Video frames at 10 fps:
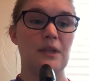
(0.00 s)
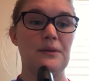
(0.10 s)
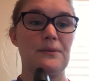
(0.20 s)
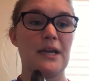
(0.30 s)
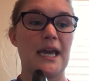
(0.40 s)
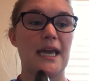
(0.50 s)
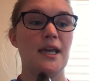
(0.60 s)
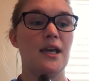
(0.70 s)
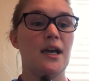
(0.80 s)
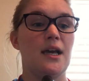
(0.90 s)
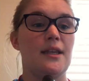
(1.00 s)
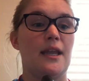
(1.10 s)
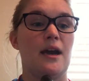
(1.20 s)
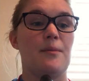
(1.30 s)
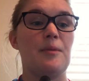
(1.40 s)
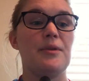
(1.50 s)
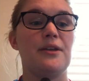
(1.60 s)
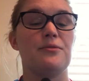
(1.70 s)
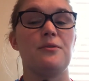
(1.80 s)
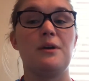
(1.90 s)
Okay, now I'm going to play it
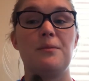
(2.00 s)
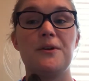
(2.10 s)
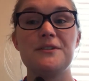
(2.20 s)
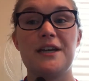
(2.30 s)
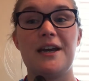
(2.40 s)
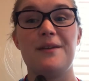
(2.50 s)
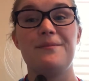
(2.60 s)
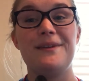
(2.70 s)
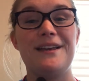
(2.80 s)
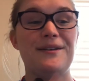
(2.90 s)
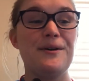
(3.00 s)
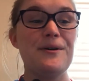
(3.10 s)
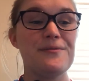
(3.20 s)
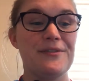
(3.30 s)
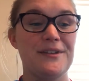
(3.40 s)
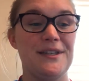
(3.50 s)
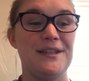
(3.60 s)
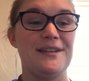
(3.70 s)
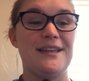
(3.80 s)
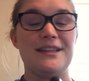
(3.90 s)
through one more time and
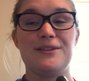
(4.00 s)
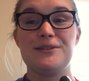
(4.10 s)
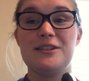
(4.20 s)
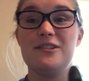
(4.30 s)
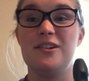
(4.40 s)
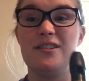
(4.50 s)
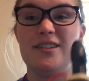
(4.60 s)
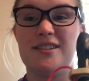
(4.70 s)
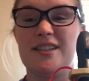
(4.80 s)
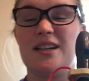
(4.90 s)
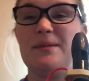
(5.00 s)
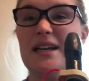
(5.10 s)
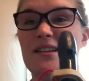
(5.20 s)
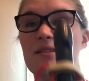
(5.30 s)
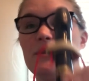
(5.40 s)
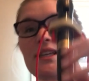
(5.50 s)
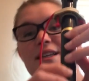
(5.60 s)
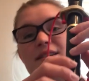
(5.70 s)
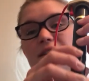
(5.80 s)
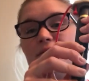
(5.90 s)
hopefully get those low notes to come out a little bit
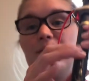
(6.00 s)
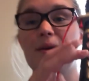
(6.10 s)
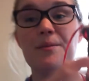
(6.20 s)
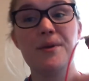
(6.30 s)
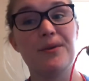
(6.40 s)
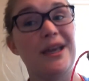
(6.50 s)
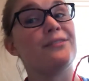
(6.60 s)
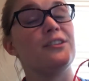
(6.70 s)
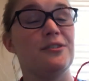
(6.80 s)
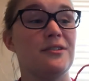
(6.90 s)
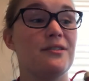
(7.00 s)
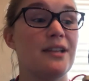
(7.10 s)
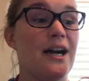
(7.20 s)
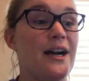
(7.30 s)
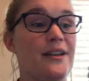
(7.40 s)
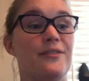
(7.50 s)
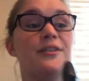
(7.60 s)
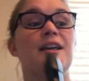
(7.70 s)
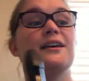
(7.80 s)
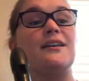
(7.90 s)
easier. Remember, we have to use a lot of
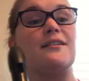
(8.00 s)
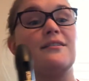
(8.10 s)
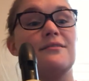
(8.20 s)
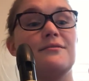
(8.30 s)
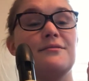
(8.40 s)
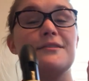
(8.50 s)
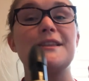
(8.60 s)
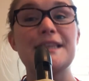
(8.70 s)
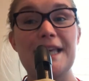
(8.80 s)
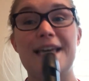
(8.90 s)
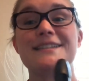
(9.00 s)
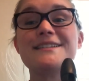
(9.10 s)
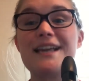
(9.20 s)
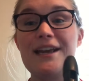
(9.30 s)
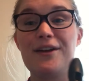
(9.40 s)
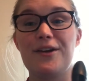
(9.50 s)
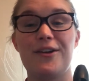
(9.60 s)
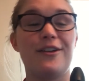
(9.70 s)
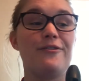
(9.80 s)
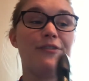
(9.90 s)
less air
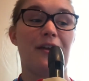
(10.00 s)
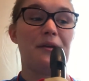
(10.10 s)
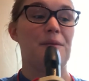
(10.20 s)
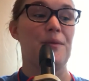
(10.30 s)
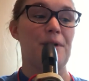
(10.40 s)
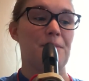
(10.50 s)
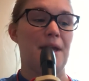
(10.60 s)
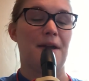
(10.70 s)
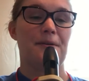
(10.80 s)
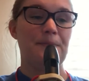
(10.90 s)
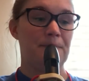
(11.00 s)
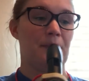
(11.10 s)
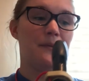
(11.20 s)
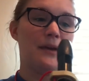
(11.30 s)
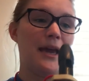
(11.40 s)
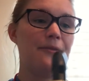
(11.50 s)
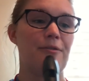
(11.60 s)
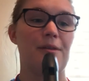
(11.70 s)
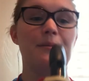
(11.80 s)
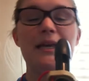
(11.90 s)
and very warm air. Okay, from
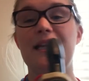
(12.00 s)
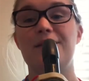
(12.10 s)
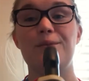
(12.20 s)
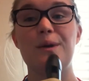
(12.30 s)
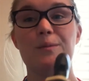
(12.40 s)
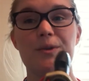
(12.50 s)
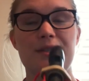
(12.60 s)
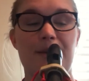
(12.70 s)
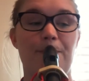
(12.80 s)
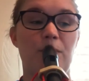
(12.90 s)
the beginning one more time.